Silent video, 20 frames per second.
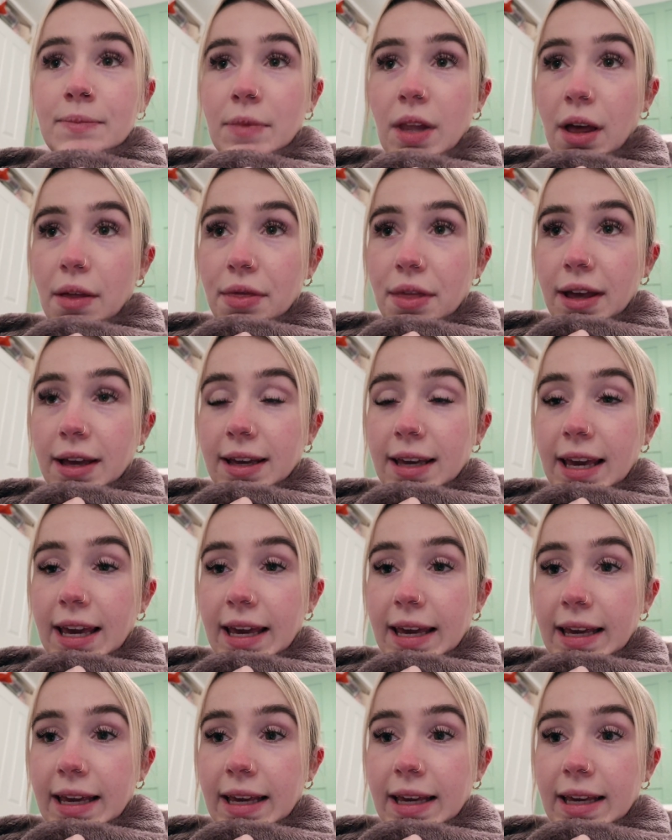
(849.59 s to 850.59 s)
I think
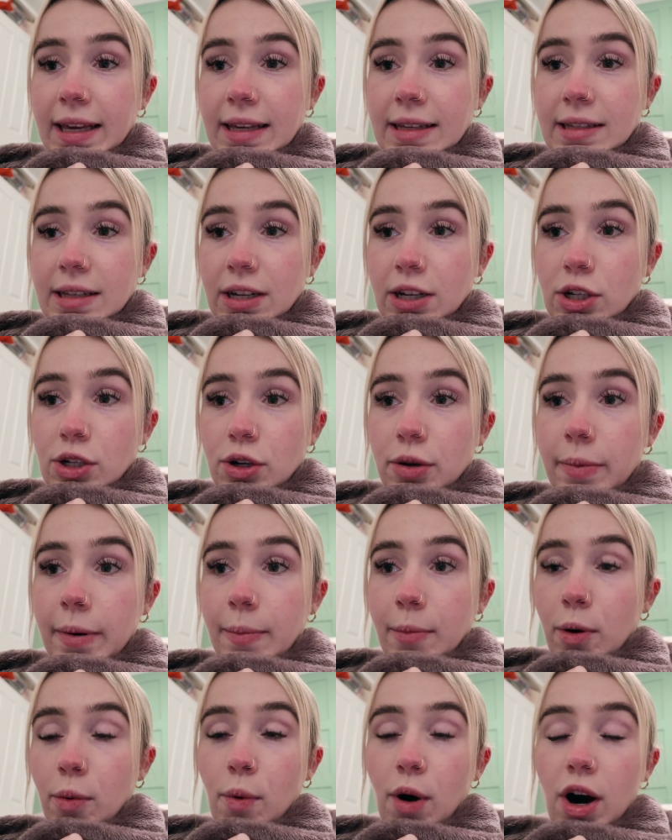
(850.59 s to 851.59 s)
he's going to do a bit
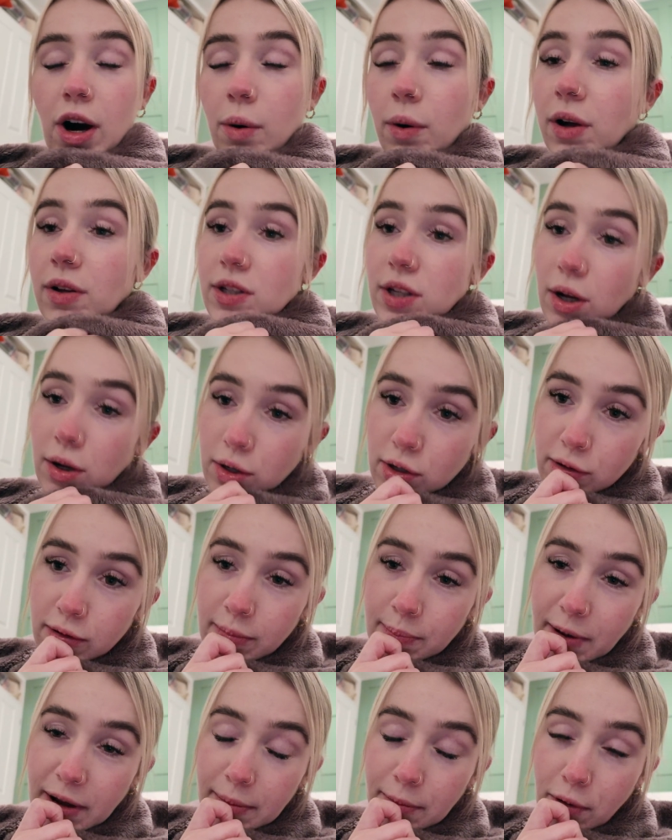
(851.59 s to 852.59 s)
more work whilst I'll do a
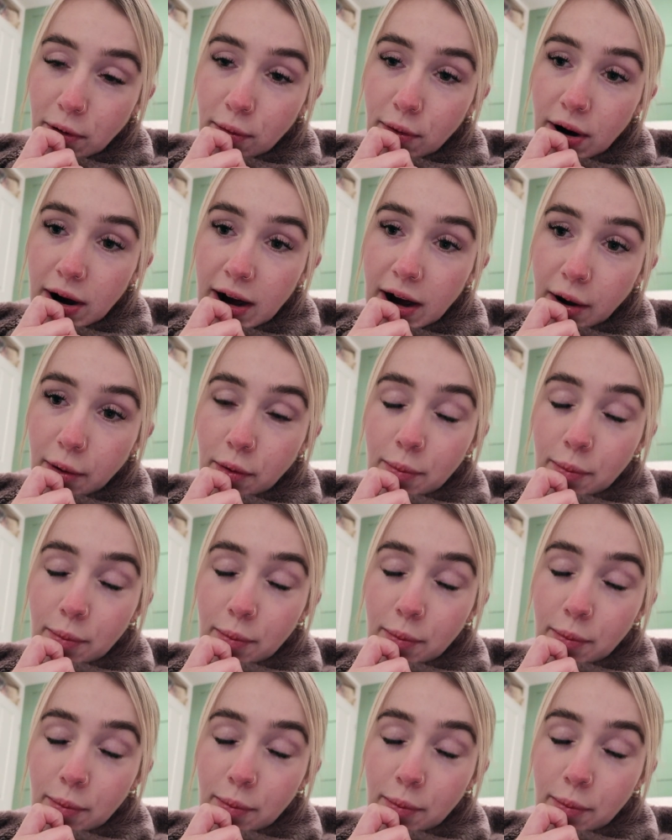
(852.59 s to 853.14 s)
bit more work.